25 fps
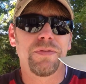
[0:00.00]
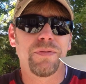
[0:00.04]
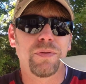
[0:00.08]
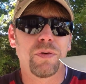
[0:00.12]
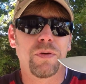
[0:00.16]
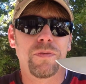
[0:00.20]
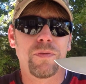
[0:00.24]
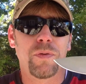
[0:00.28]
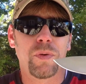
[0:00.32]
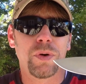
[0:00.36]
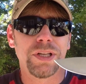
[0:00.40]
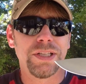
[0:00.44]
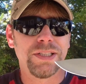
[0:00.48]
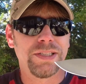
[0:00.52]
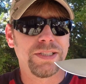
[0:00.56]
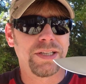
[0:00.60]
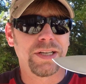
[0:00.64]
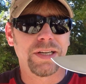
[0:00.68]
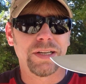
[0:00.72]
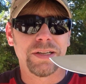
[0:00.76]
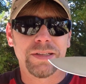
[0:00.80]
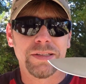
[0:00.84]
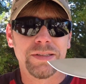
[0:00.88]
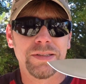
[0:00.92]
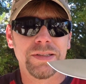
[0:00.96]
a
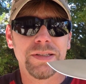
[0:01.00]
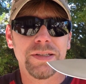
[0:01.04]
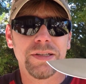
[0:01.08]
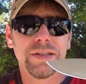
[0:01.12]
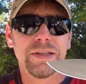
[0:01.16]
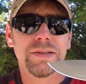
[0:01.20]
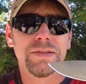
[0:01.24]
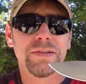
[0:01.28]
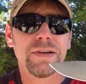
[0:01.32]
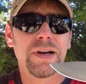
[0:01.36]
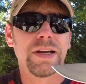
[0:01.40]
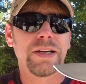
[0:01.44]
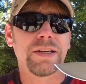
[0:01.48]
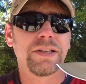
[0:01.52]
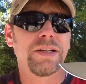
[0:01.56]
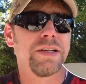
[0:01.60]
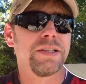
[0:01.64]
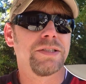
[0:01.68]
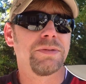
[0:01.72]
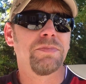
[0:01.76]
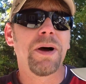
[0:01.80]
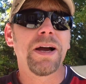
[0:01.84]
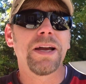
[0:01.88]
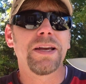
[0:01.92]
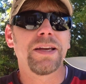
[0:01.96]
440C, right?
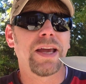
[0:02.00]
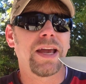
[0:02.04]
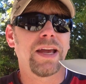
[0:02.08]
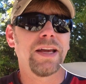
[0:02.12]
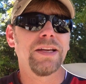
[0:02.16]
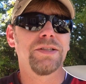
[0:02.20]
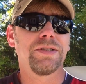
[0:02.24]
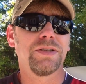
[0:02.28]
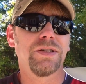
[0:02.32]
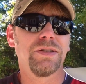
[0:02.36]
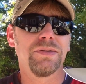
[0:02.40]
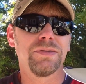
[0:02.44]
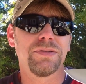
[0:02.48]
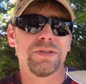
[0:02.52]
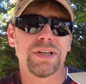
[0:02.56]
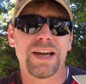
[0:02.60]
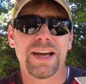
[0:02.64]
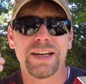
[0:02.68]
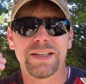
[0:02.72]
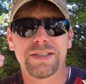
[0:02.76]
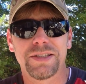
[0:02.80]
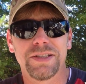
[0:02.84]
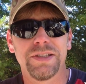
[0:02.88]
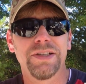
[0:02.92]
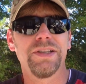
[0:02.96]
Because my Ganzos,
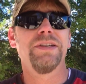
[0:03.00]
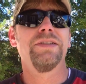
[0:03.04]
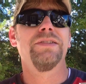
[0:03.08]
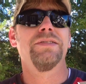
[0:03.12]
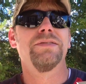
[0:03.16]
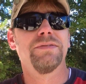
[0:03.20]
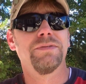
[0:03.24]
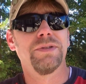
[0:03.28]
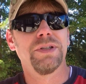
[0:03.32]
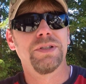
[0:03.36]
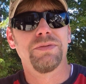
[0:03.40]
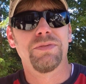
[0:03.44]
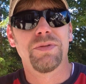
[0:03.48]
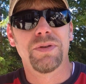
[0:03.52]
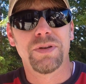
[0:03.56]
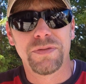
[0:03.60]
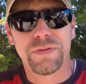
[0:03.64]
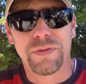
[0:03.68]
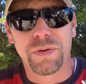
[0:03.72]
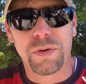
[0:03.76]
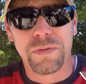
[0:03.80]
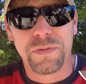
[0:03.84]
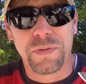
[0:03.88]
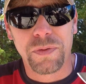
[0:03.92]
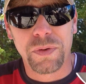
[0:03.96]
actually, which were
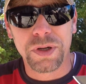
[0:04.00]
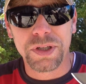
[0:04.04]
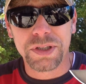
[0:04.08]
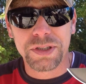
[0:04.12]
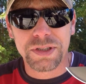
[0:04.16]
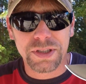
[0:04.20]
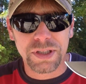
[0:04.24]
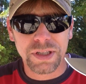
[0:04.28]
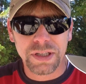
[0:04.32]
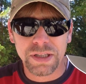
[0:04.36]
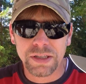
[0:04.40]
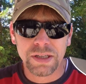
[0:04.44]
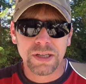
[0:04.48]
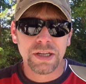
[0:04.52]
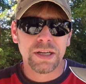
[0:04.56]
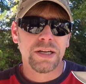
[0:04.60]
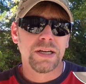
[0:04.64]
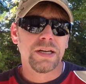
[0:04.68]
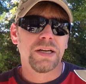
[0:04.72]
440C,